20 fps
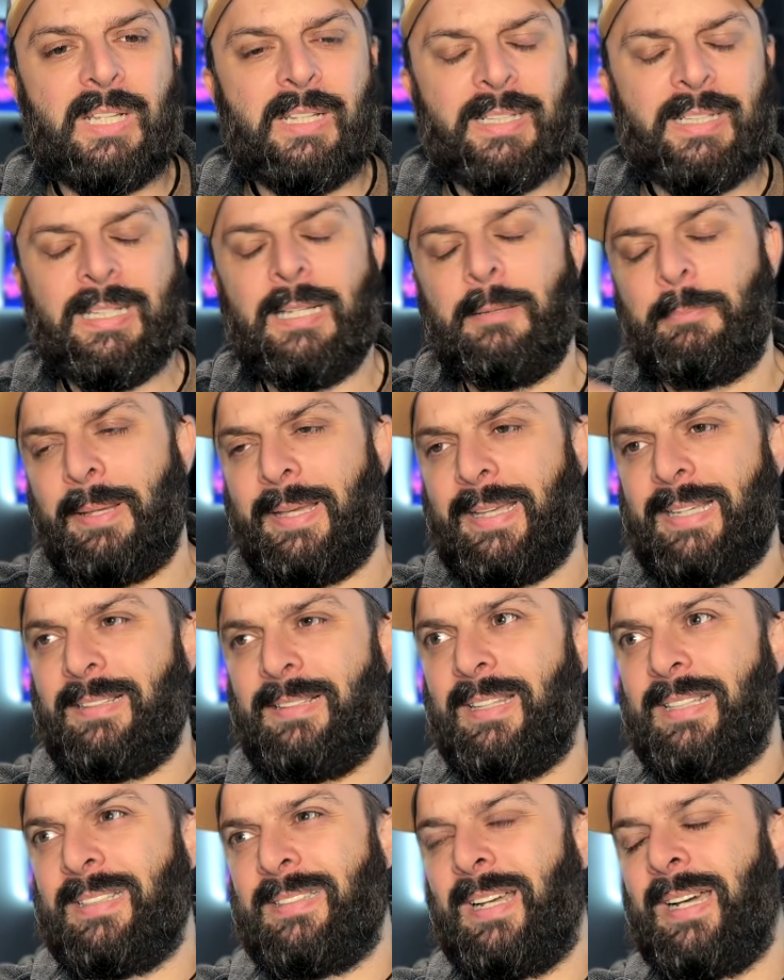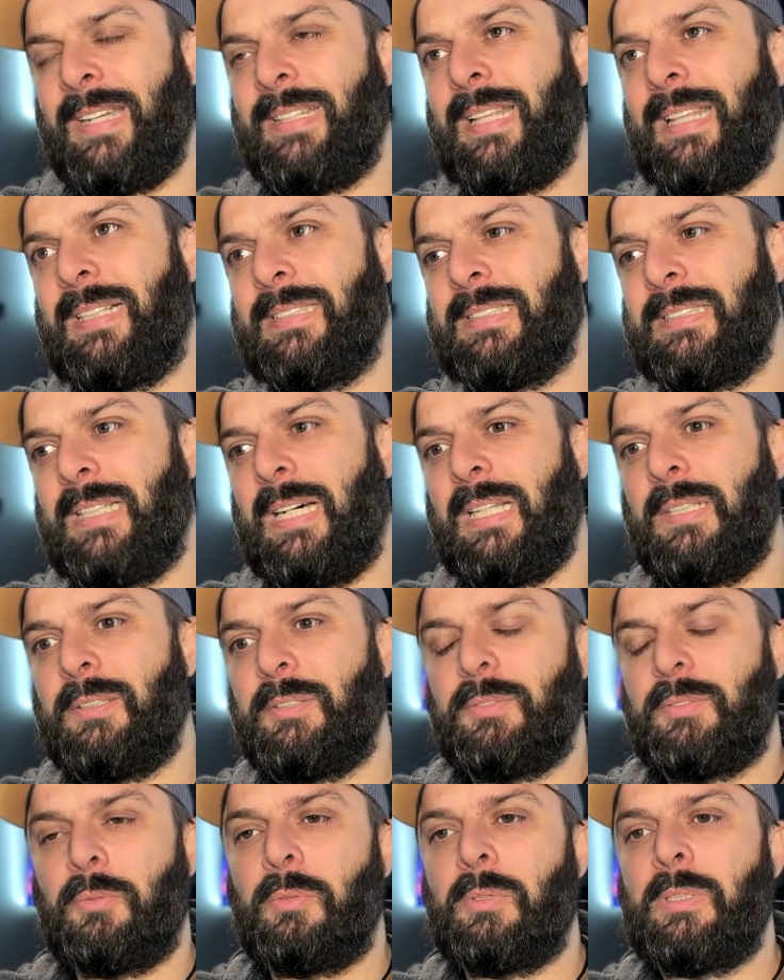I think I paid like
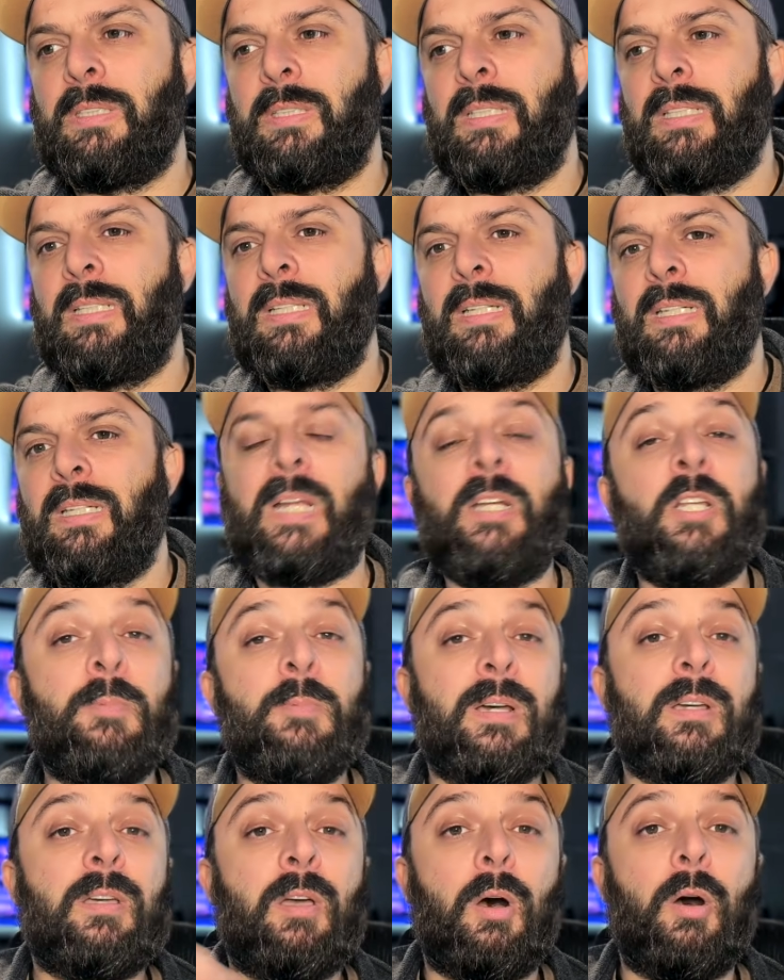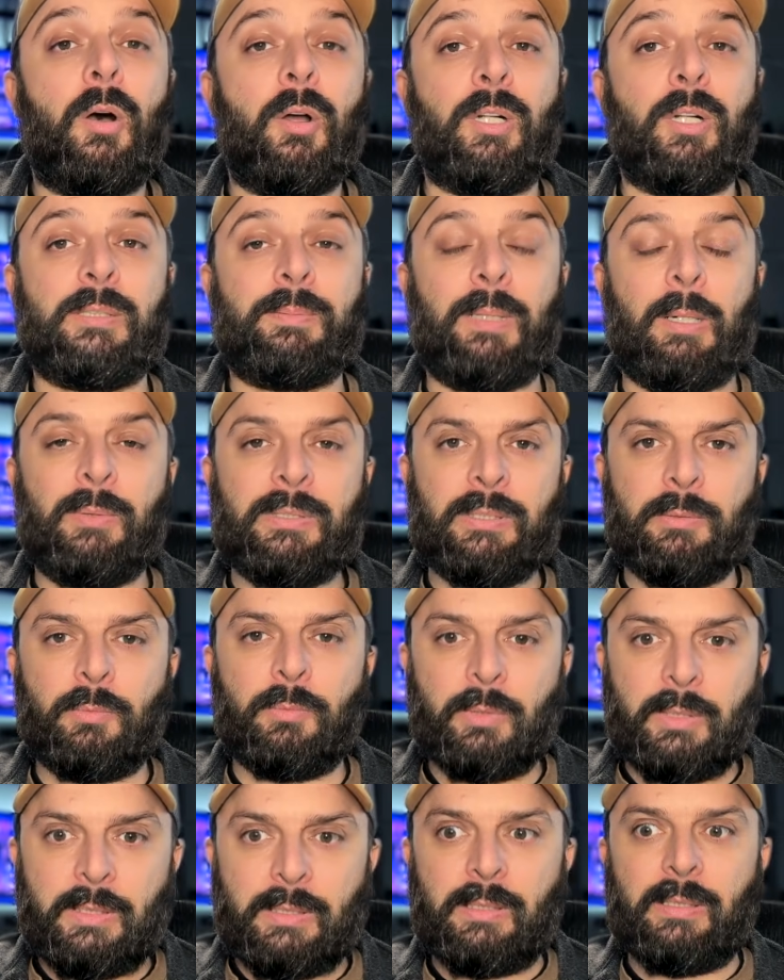$9,000 for it. I knew about cars, but I wasn't
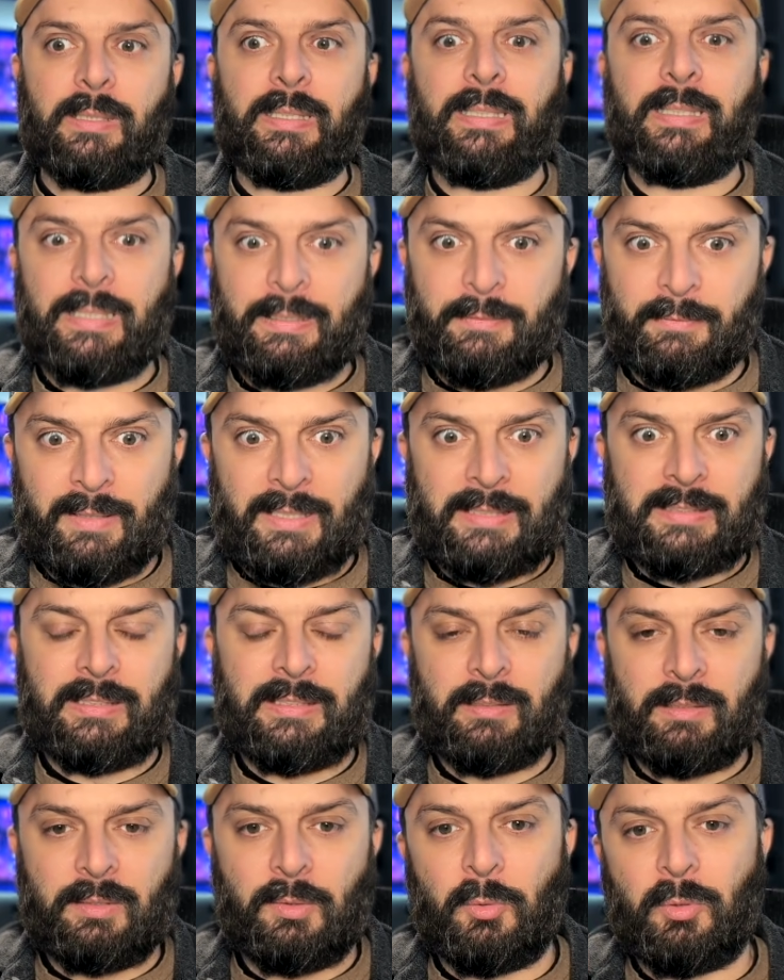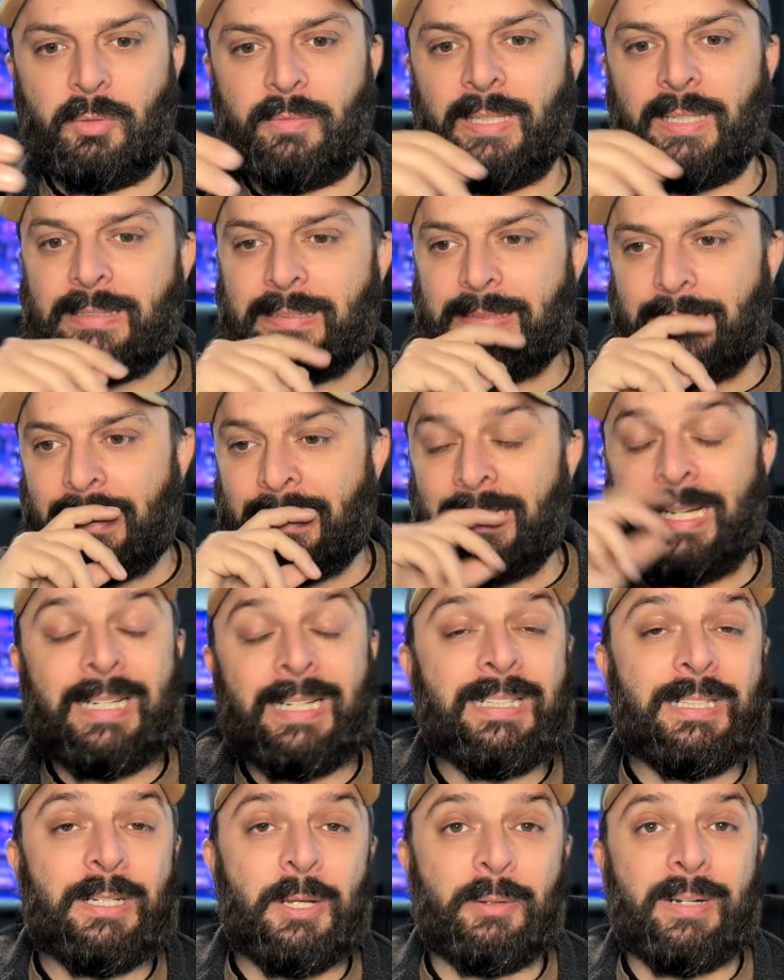really invested in Corvettes yet. I
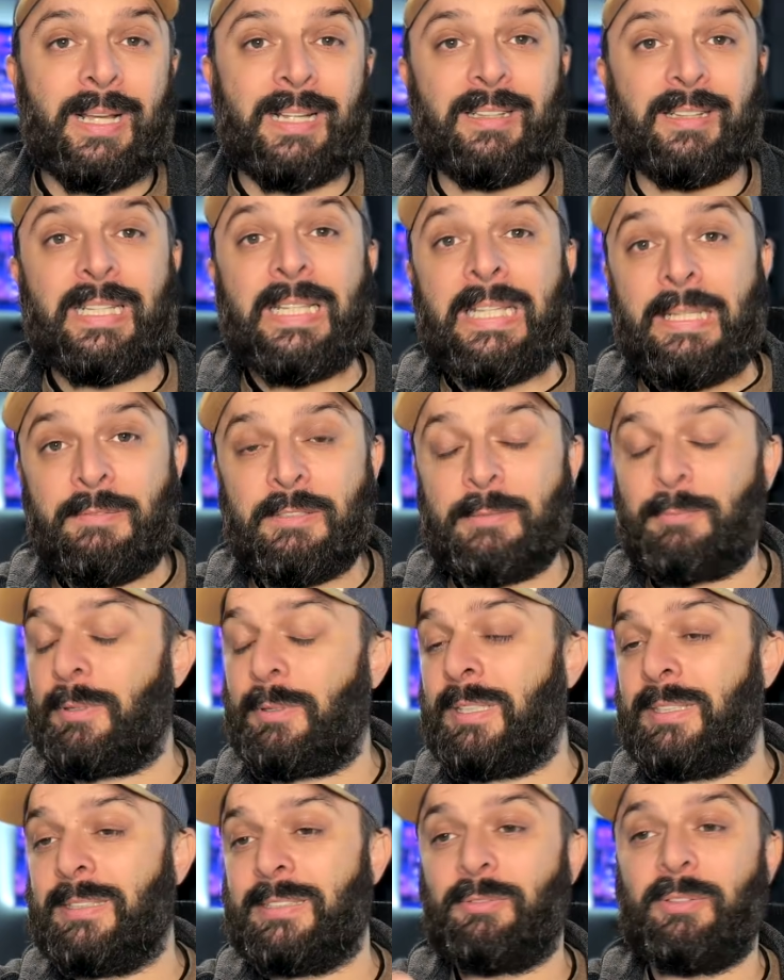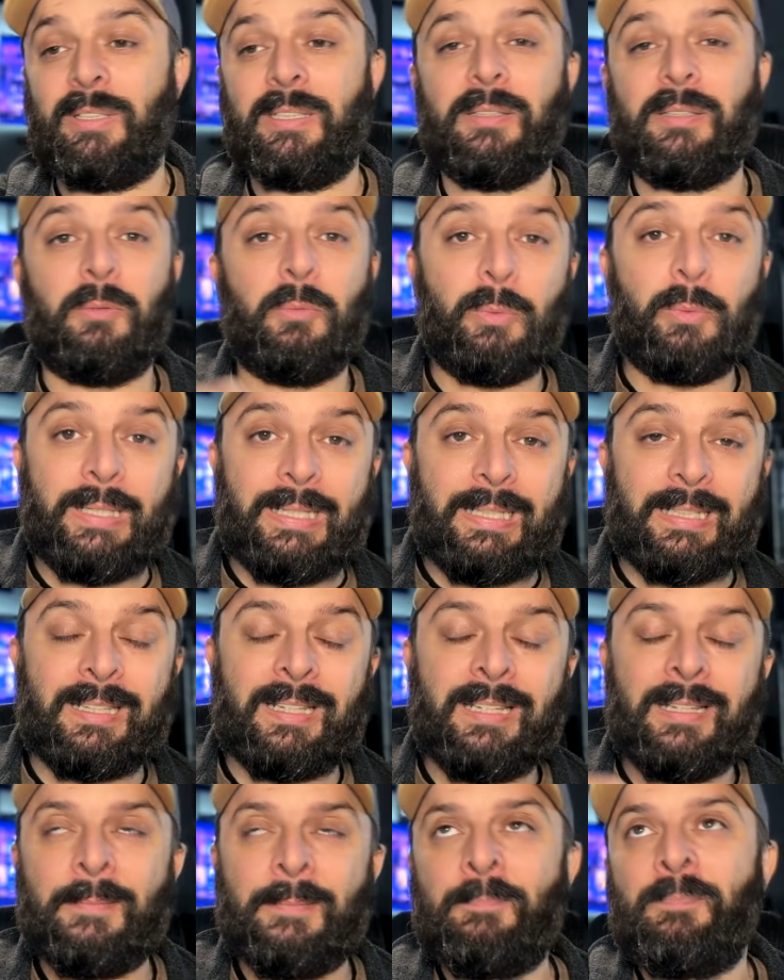didn't know it had leaf springs for like a
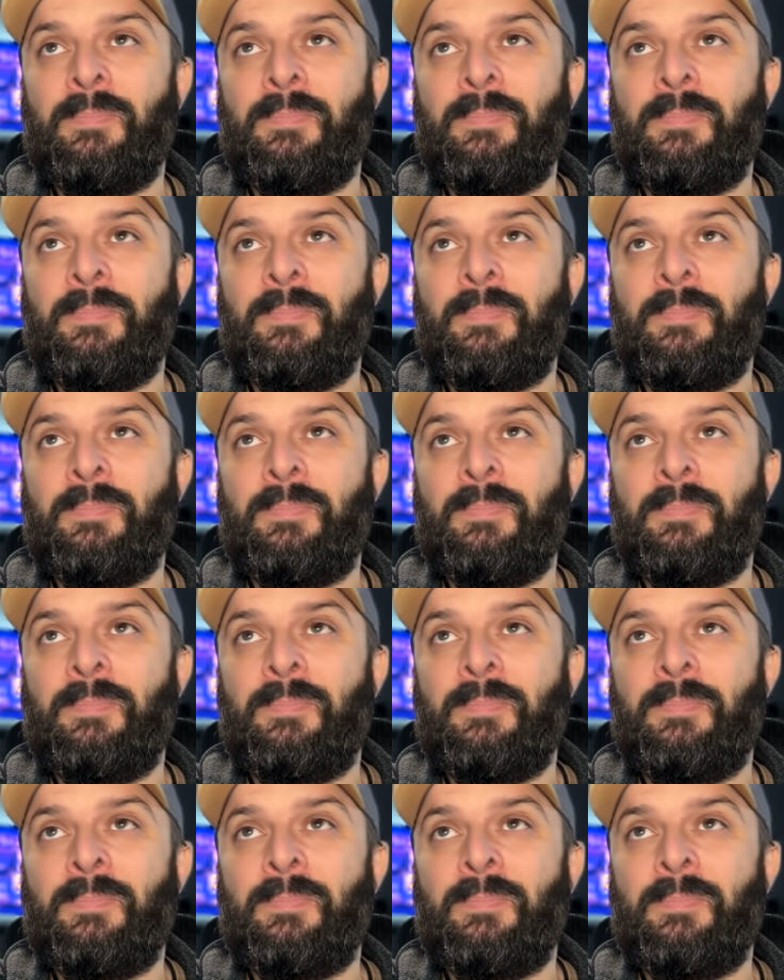week.